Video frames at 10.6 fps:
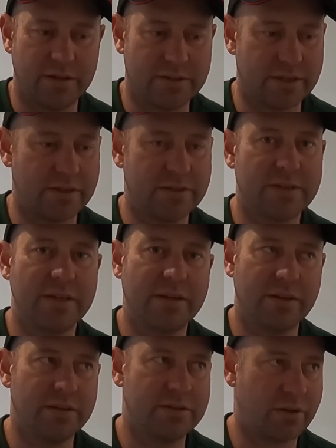
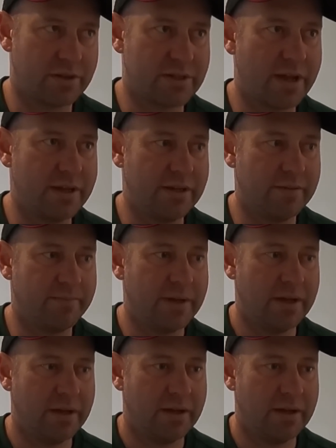Sunseeker, Titanium,